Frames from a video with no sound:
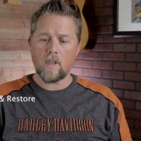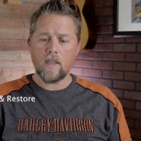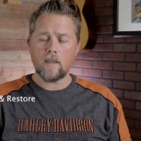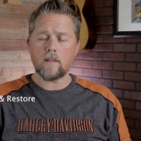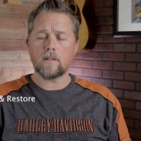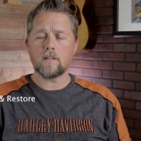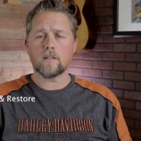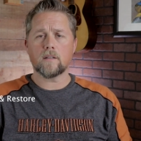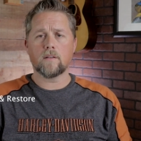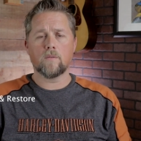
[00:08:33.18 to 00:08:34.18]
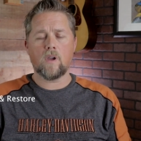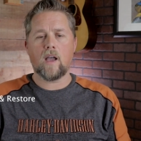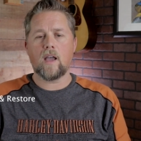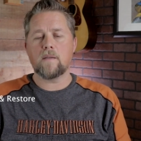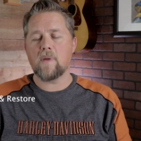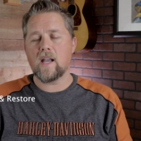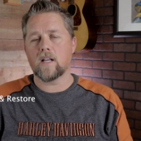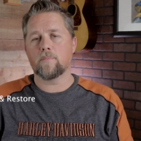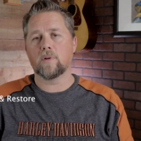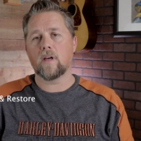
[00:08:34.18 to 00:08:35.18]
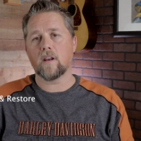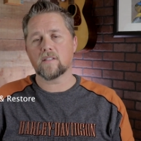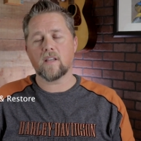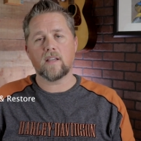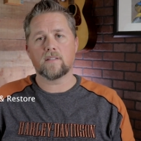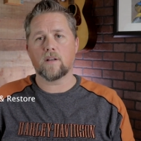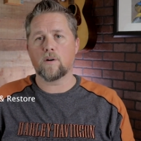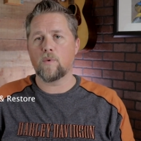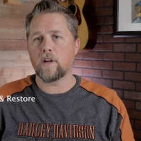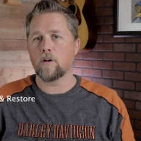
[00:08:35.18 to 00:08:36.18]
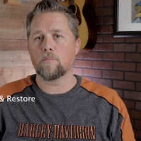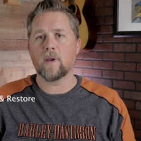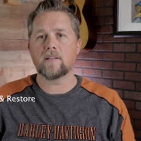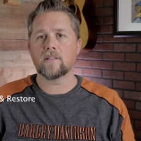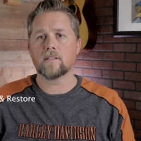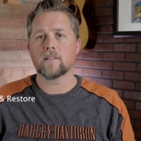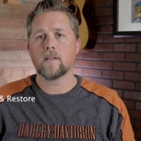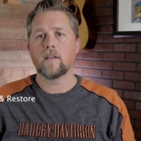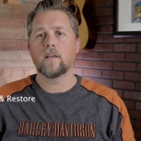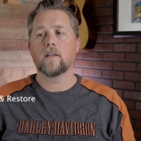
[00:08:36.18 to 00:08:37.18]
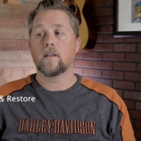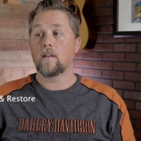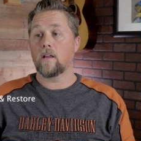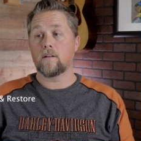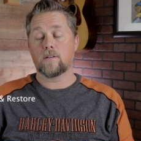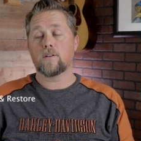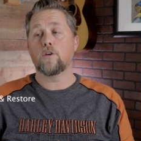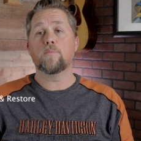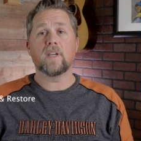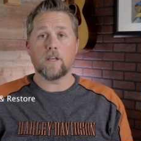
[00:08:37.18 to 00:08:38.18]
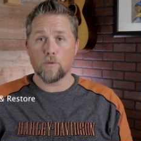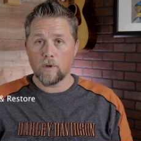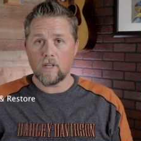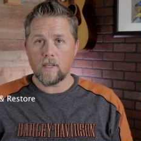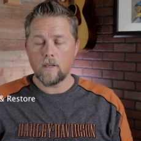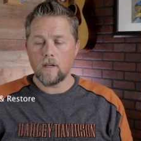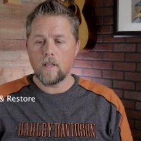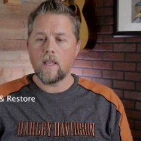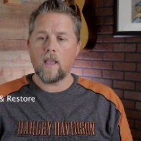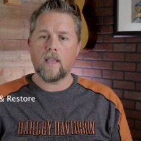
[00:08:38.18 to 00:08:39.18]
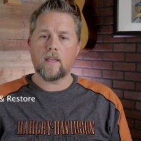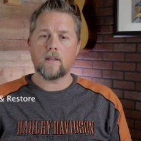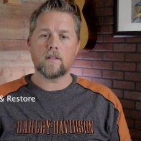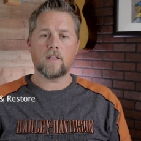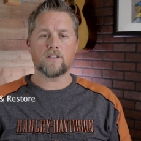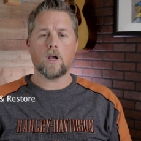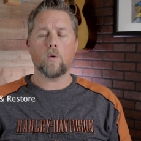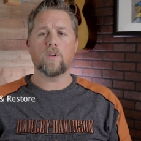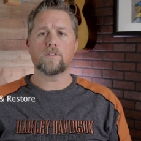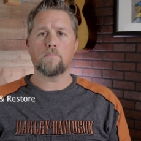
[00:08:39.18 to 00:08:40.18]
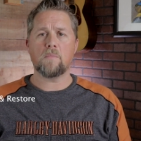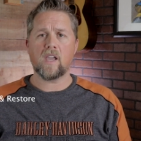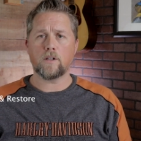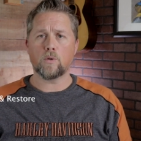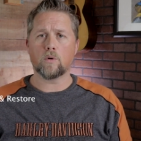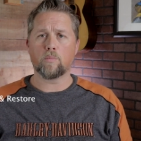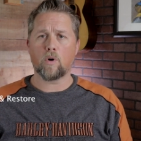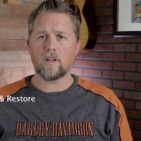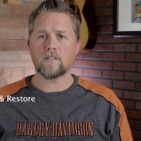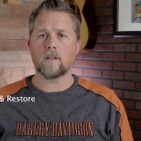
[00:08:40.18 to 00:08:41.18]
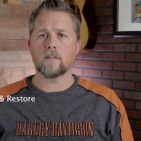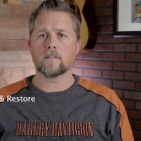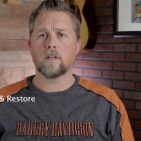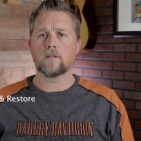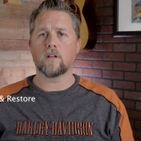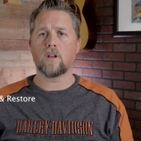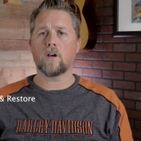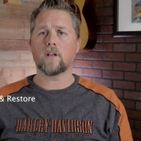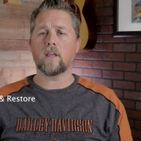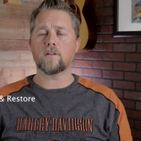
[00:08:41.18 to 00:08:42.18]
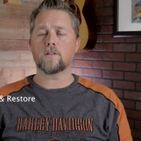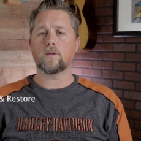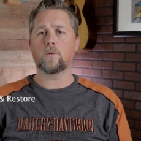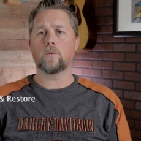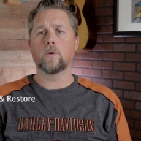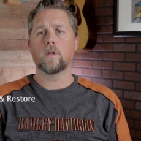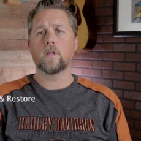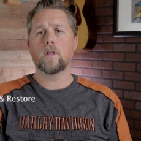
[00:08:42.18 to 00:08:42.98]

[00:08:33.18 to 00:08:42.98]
And I back up a lot of sites on a regular basis, too many really. And it's always a manual process to log into